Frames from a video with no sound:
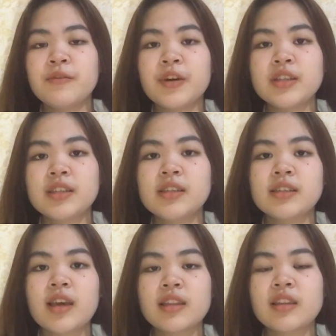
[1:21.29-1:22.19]
First
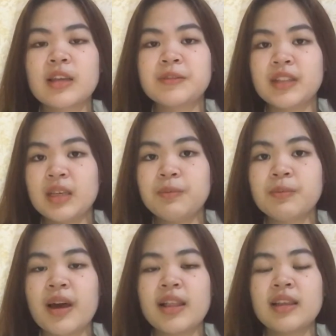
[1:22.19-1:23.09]
is, get enough sleep.
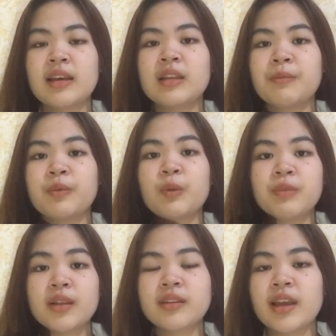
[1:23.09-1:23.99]
Mahalaga na
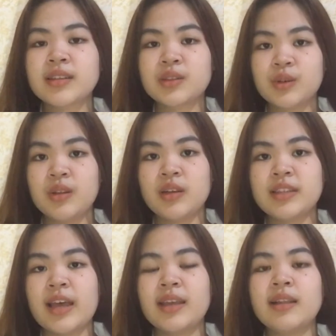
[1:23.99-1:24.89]
kumpleto tayo sa
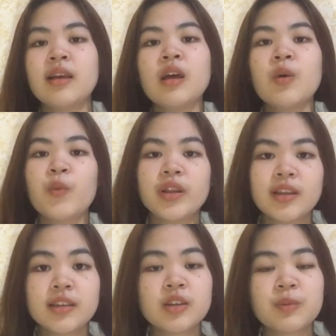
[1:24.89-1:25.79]
tulog dahil
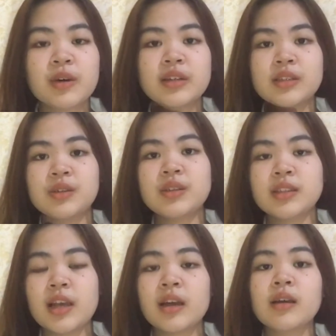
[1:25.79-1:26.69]
pwede itong
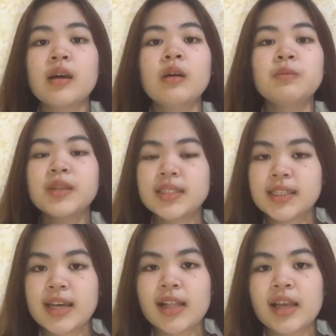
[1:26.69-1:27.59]
mag-reduce ng
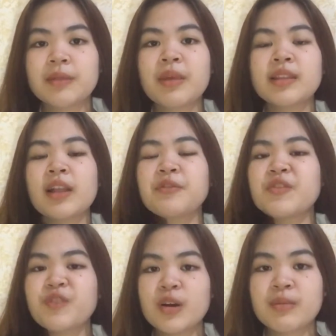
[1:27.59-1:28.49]
physical and mental
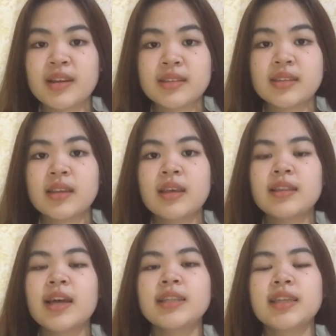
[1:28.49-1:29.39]
performance
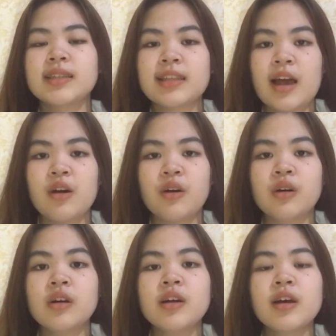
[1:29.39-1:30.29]
ng isang tao.
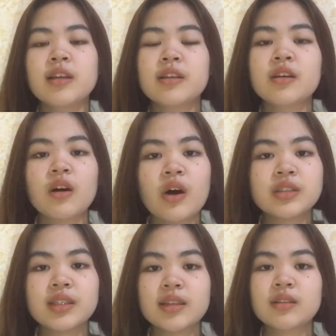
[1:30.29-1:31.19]

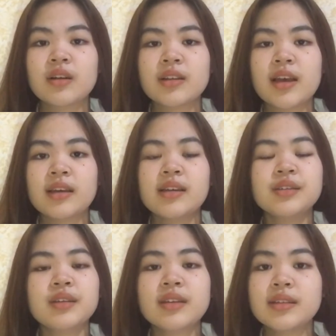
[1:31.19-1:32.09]
Nagkakausya ito ng
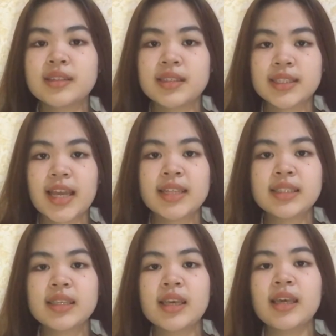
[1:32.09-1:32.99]
insulin
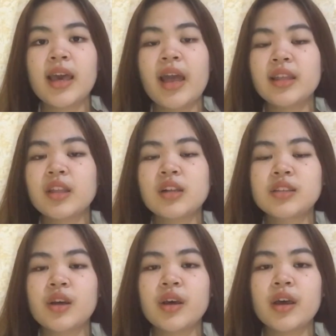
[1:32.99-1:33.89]
resistance, and
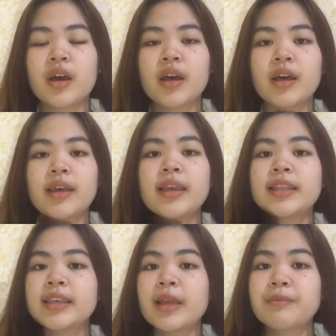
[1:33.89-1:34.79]

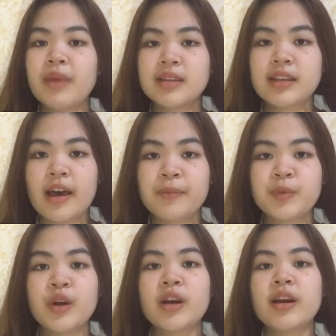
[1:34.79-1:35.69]
it can mess
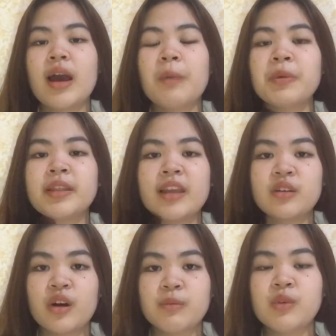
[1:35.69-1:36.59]
up your
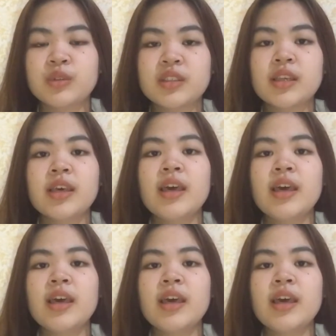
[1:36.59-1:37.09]
appetite hormones.